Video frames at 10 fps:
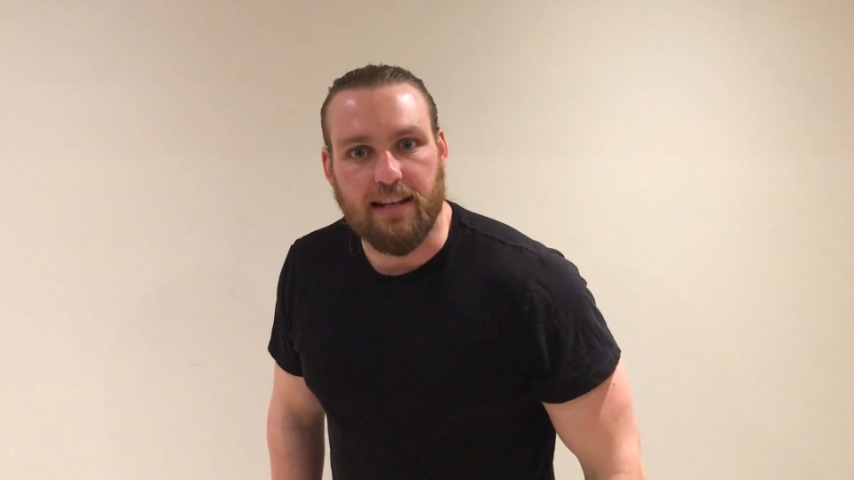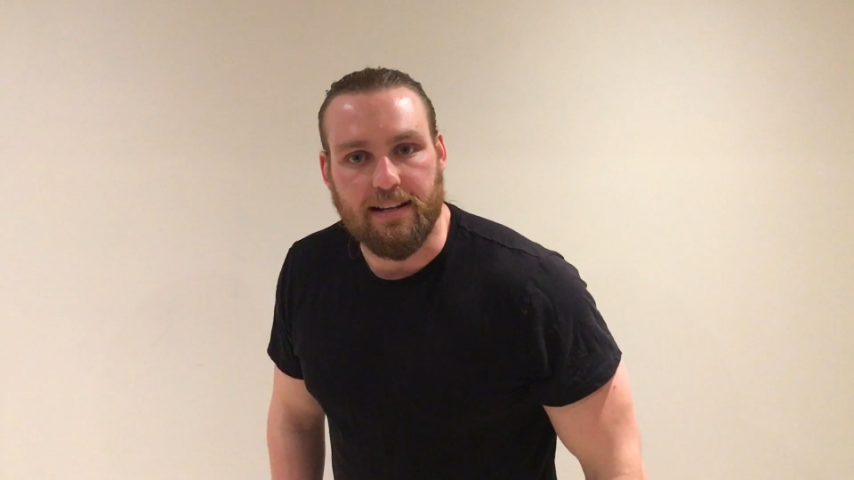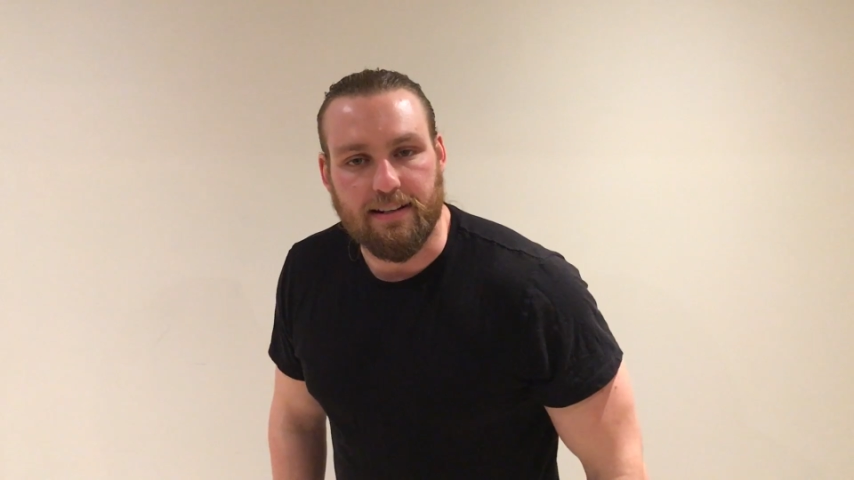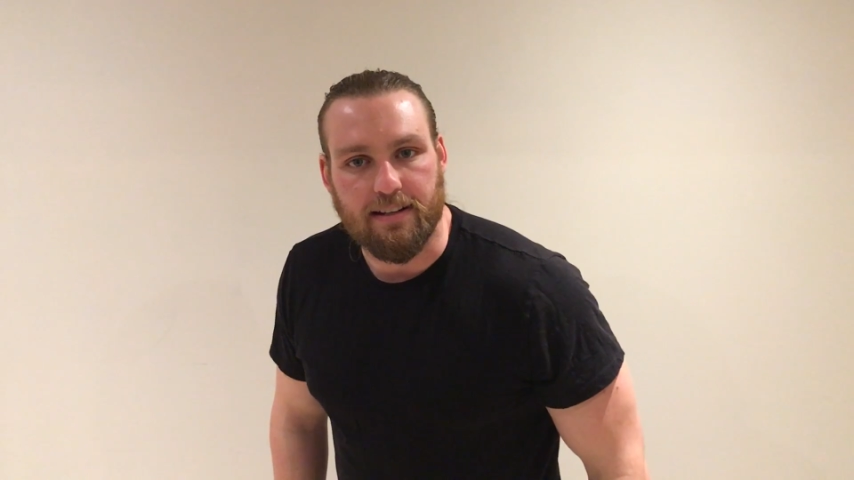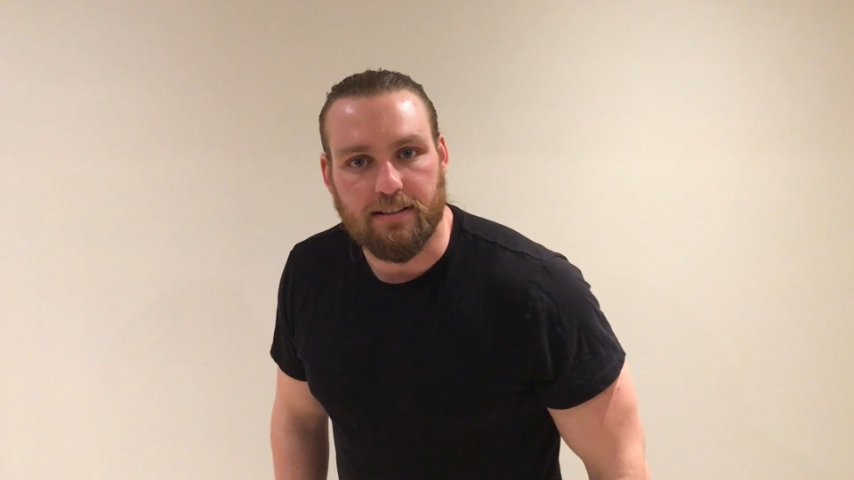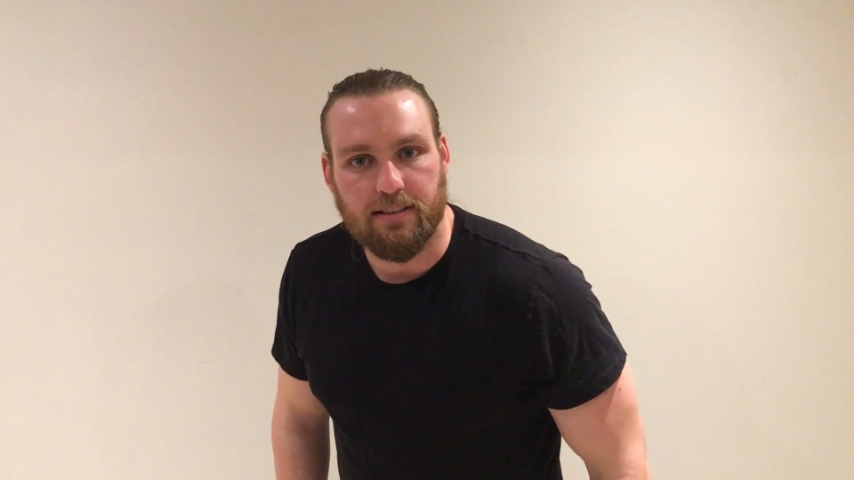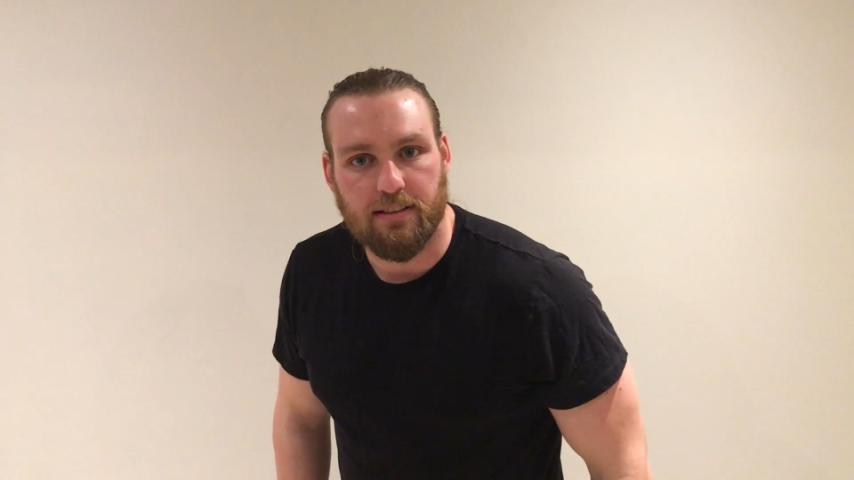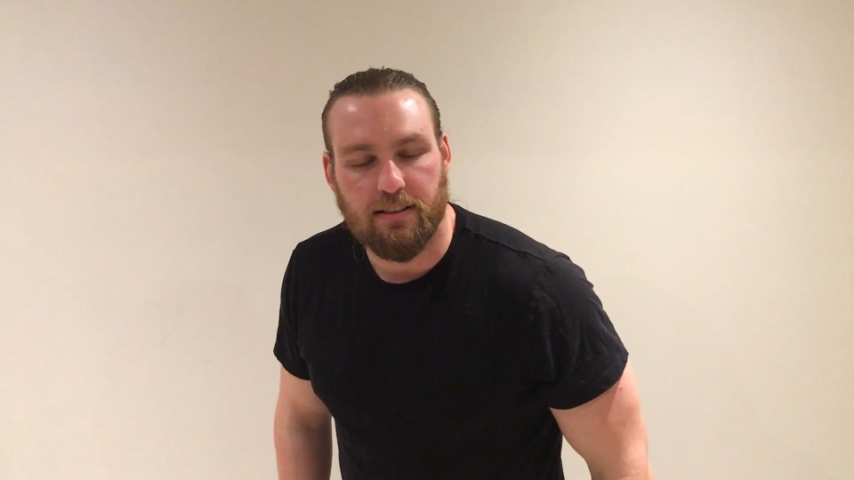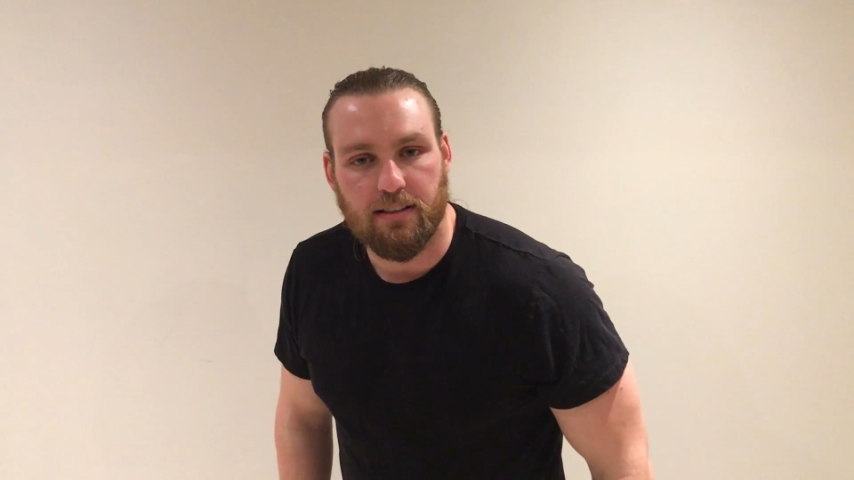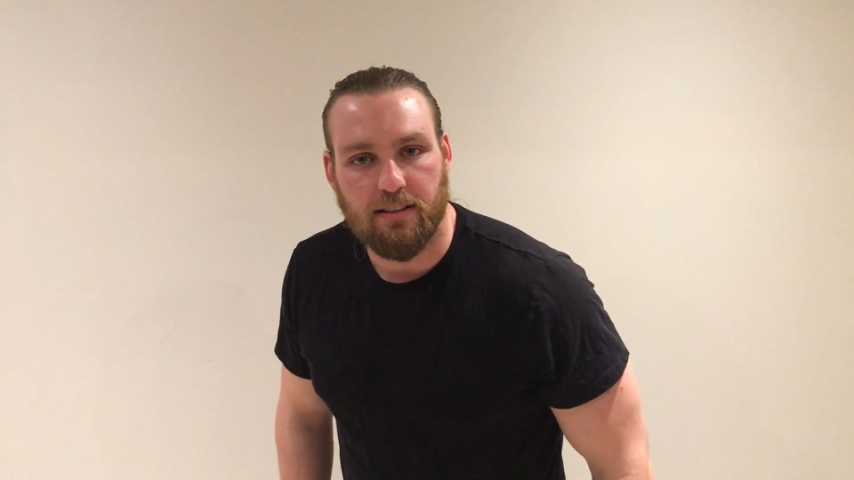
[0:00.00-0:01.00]
Deaner.
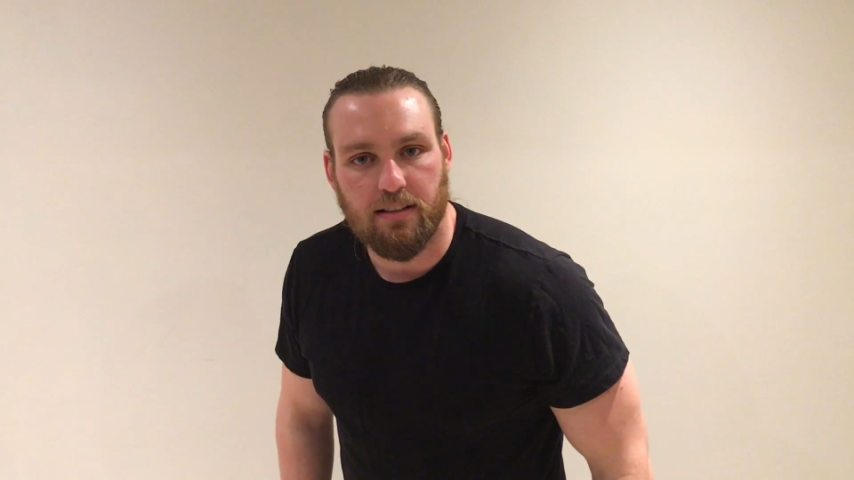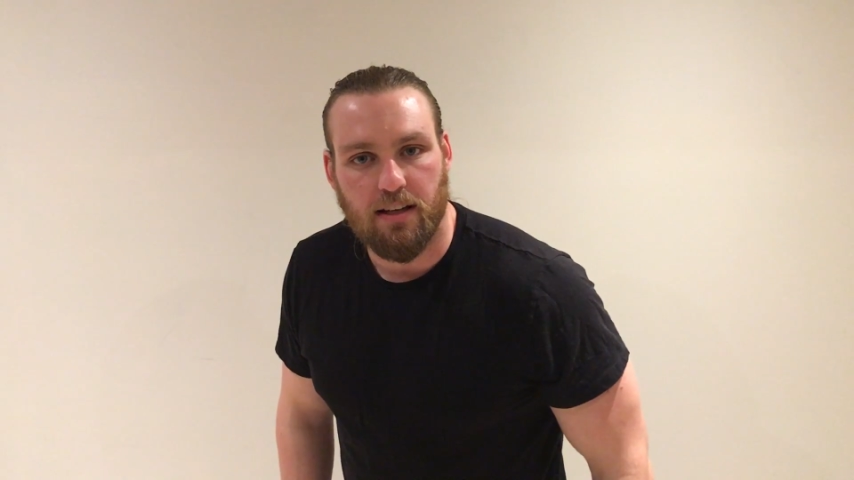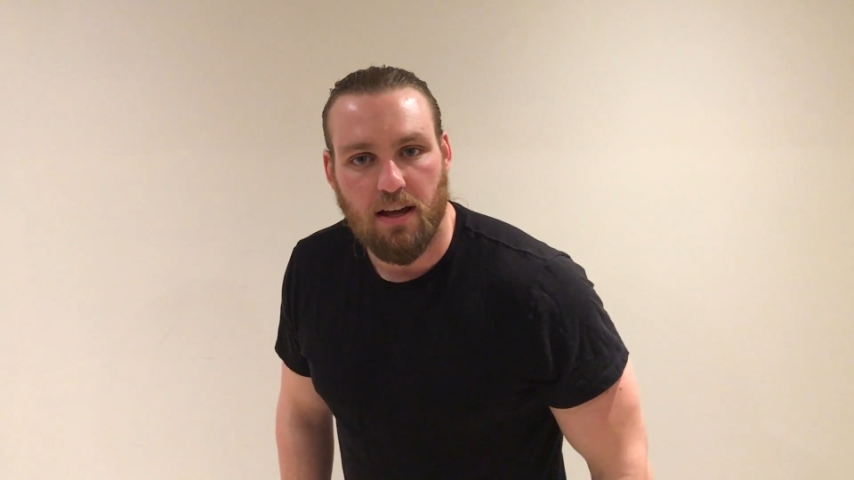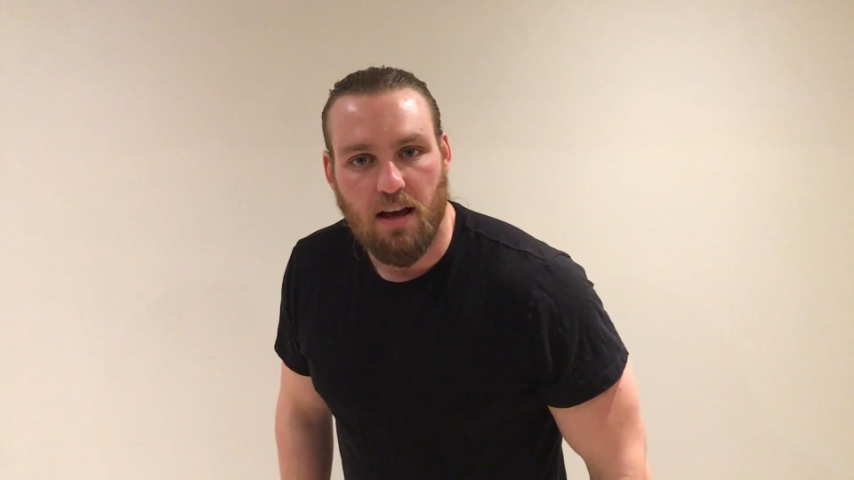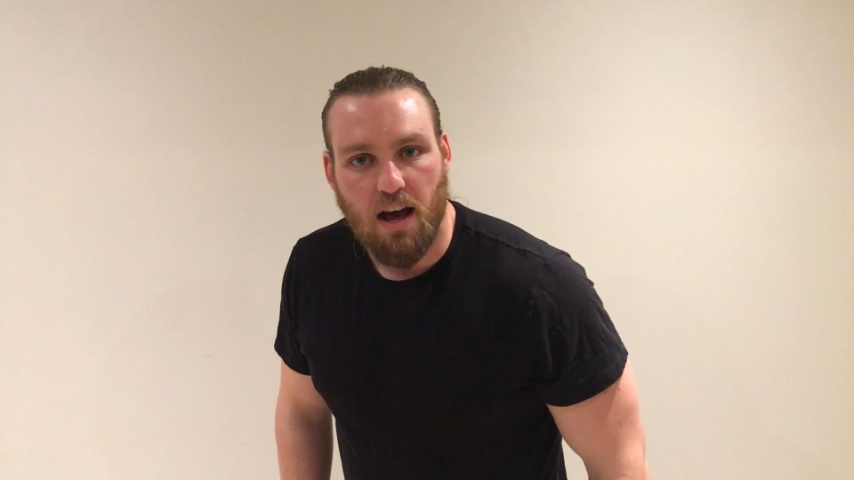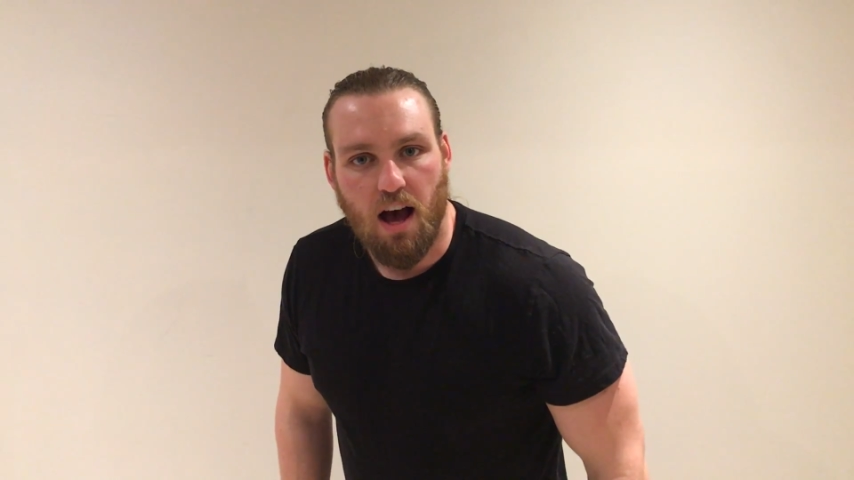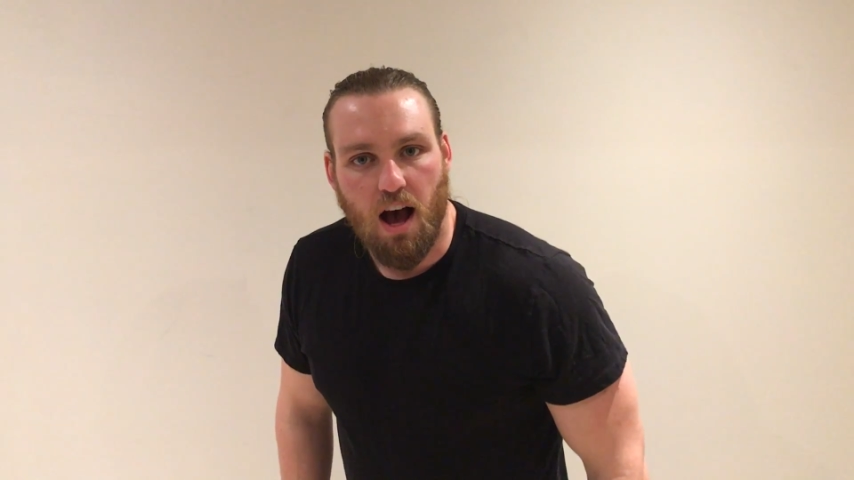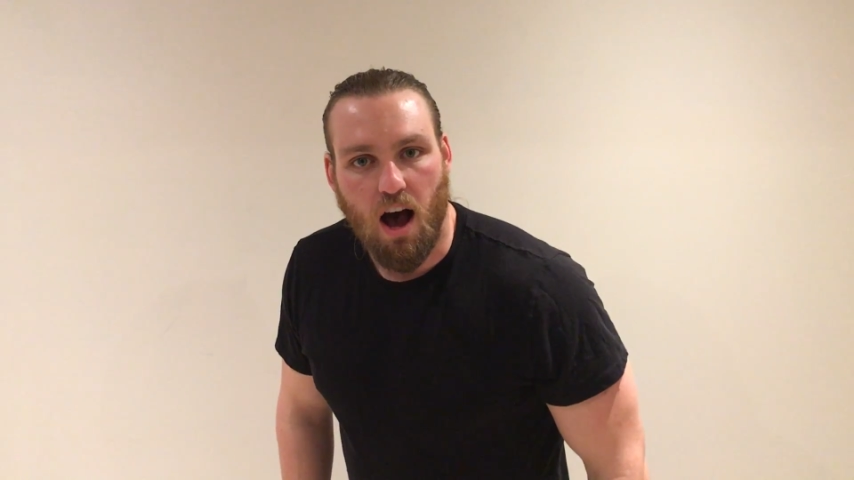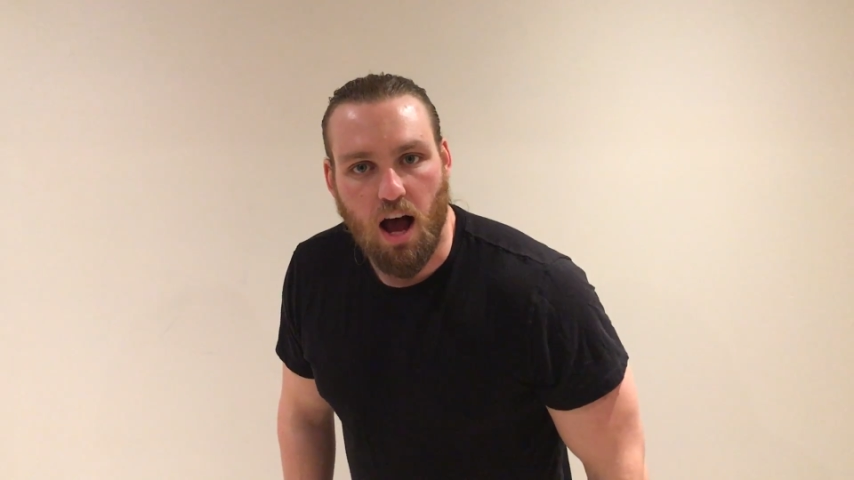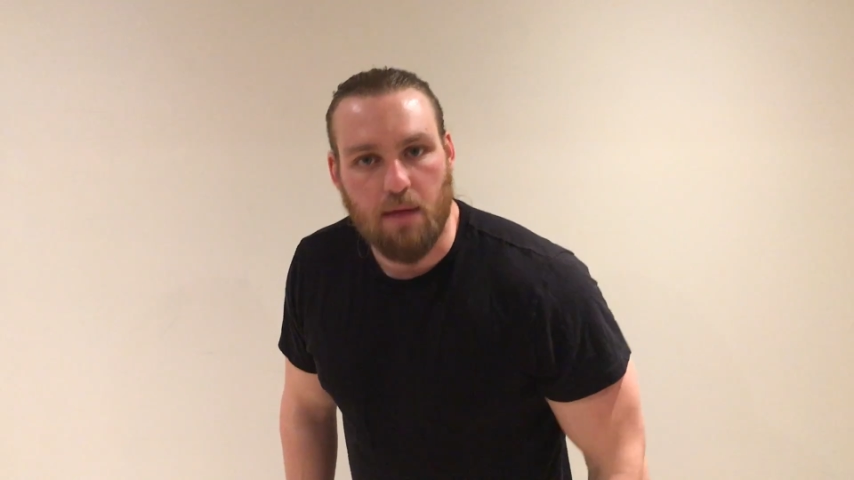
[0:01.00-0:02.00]

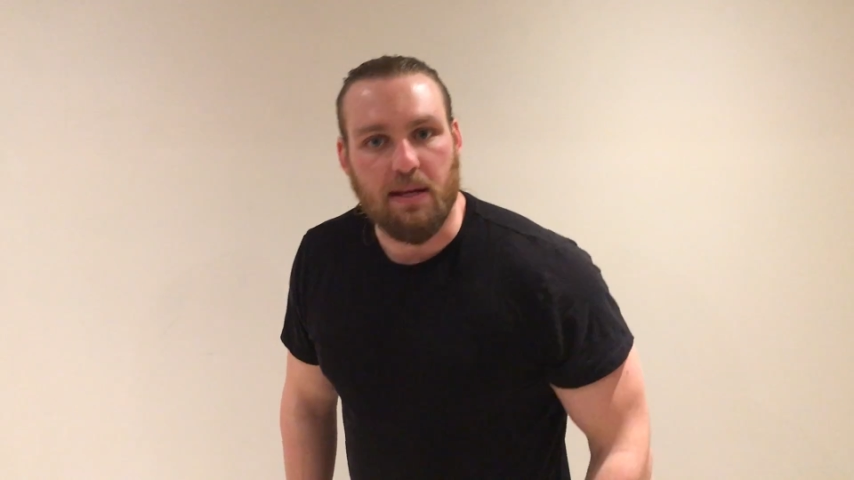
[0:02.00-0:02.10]
I'm